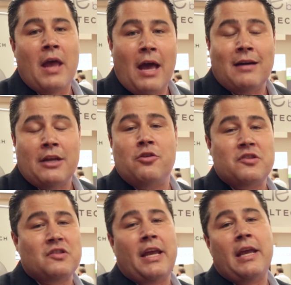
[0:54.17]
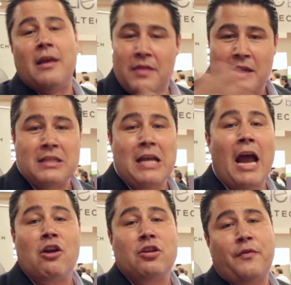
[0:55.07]
and let you to see the
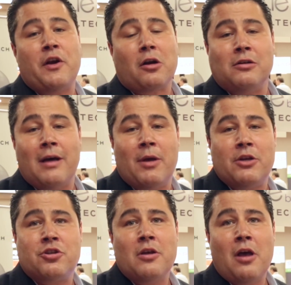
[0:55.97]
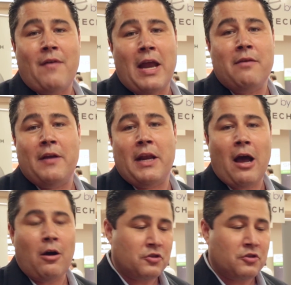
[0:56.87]
entire spherical image of any video.